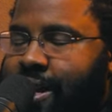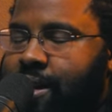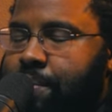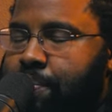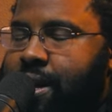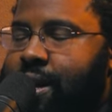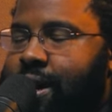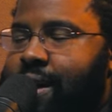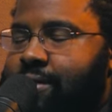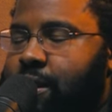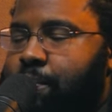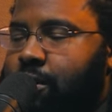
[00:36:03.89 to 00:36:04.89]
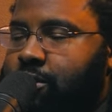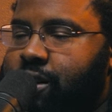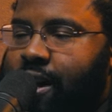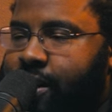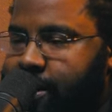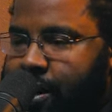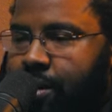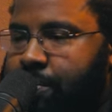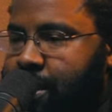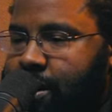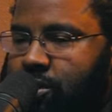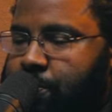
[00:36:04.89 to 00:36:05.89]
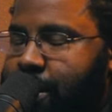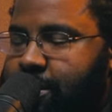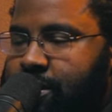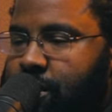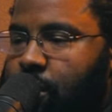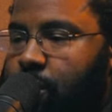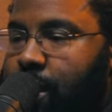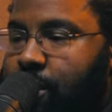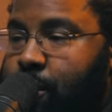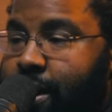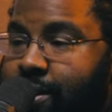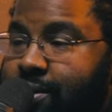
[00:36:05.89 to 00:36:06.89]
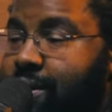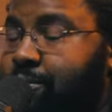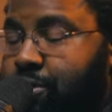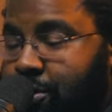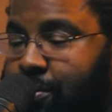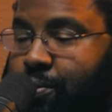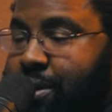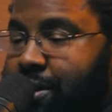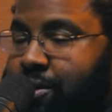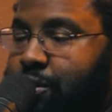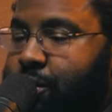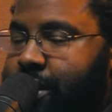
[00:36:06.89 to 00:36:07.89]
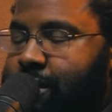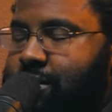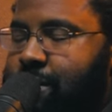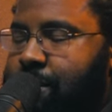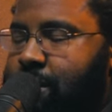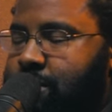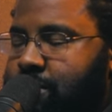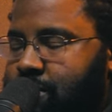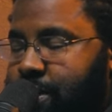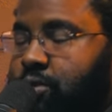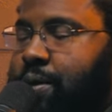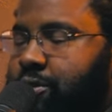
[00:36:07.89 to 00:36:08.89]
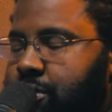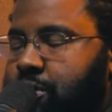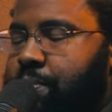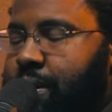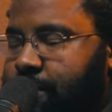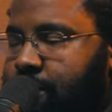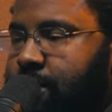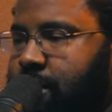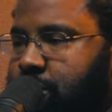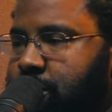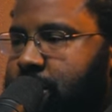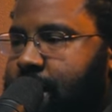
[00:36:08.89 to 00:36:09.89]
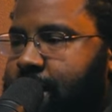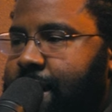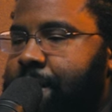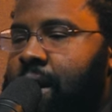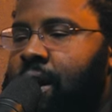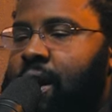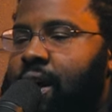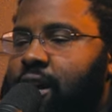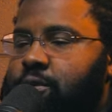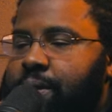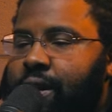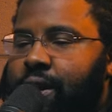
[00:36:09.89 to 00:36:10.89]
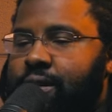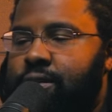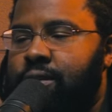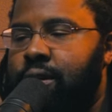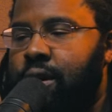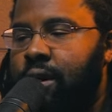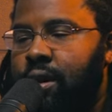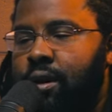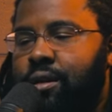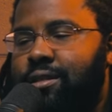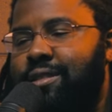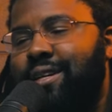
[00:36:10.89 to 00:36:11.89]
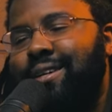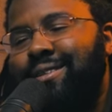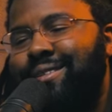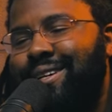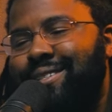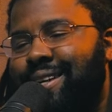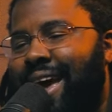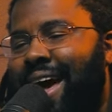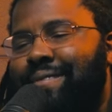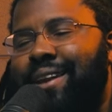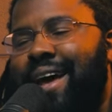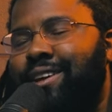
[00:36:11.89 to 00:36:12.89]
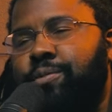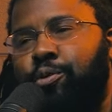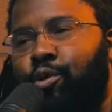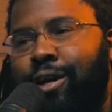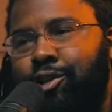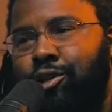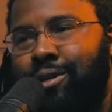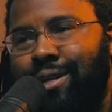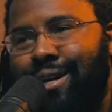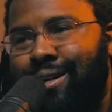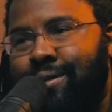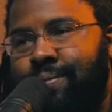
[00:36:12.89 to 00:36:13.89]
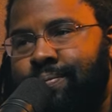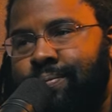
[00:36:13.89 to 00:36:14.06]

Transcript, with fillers: and it being ethnic partiality that yeah. can be expressed in a whole lot of ways and I'm right. sure we disagree on some of those expressions but let's just say that is because sin doesn't have an expiration date.